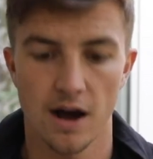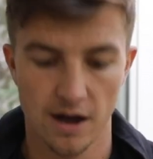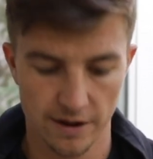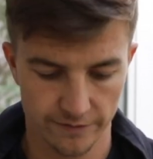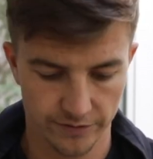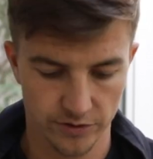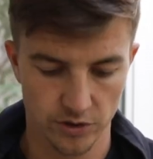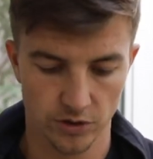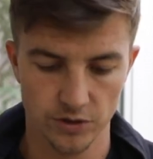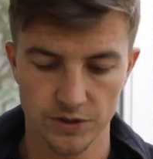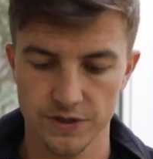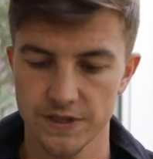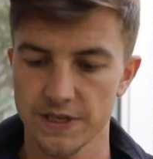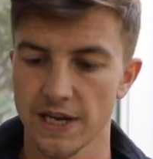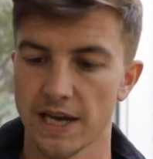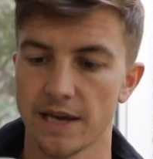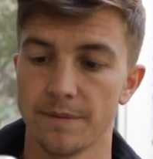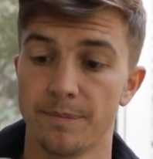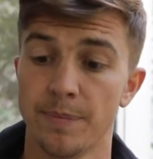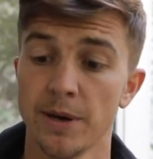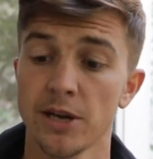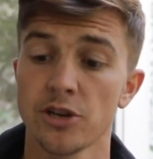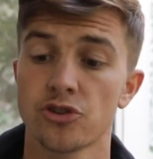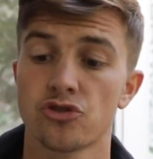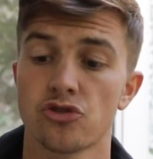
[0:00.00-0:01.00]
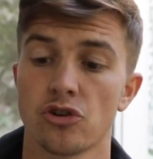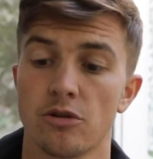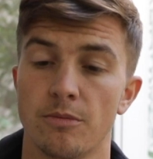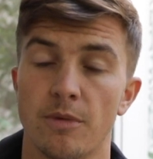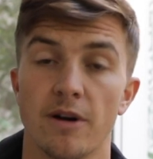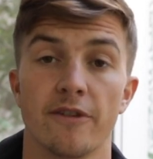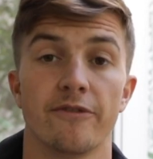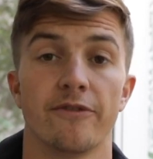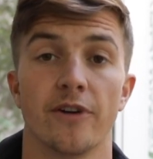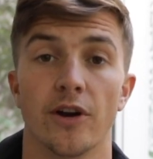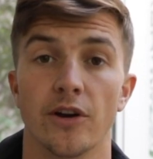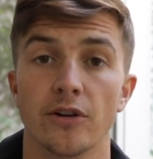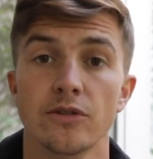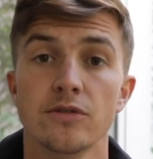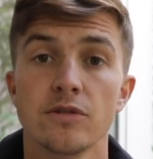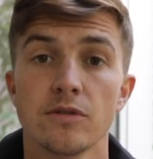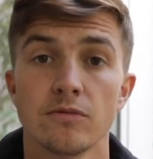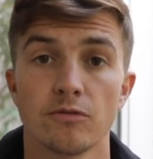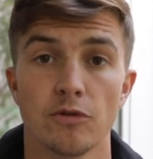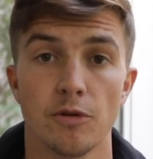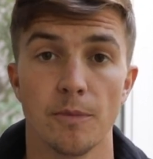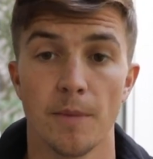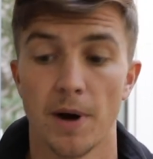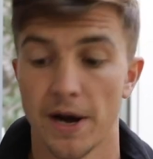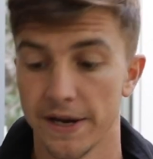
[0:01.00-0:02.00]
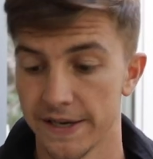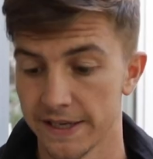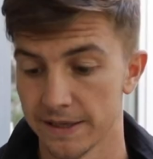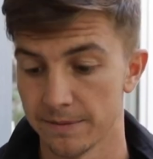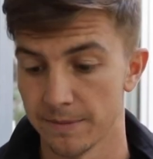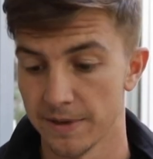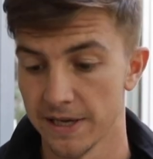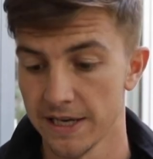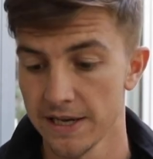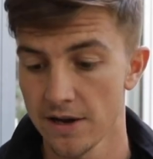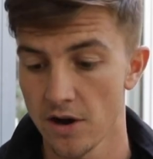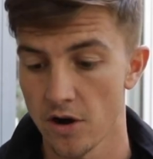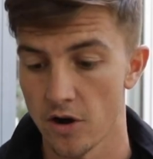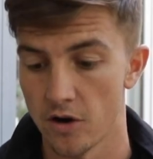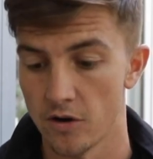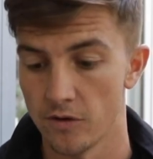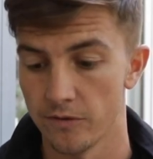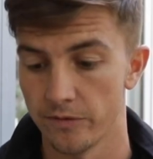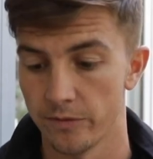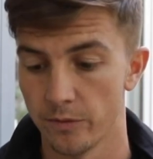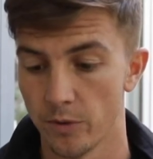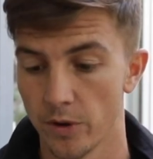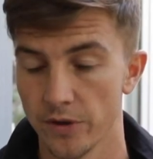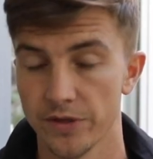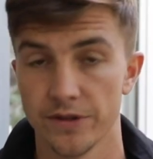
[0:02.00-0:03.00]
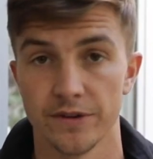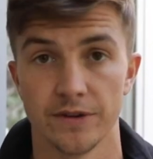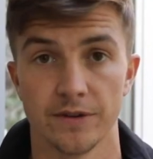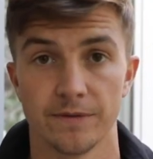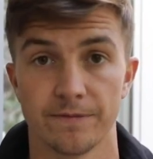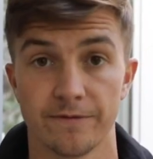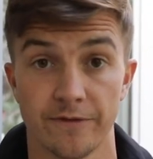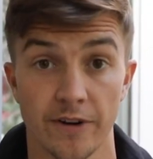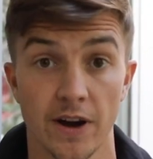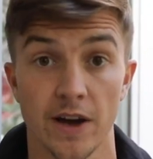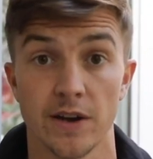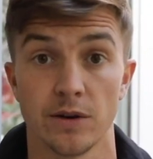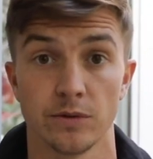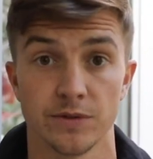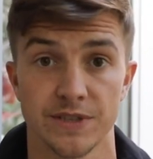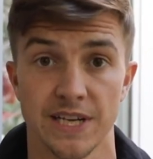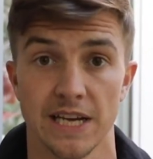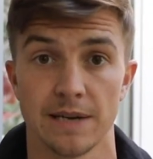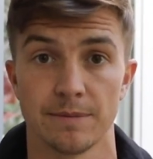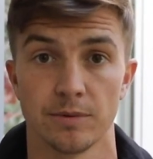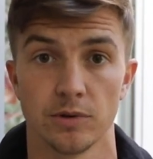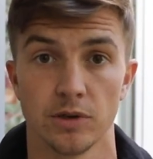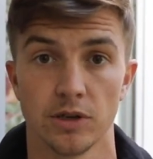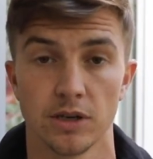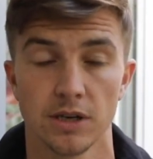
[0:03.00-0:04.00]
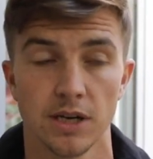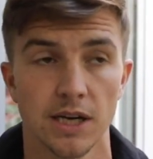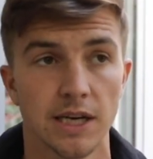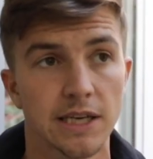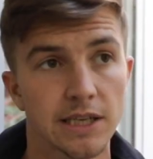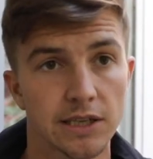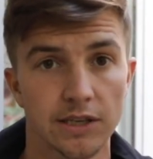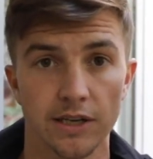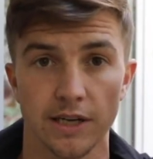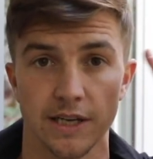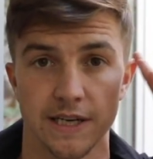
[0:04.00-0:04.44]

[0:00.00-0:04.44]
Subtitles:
I've got a picture on my phone reminding me of what the final table looked like.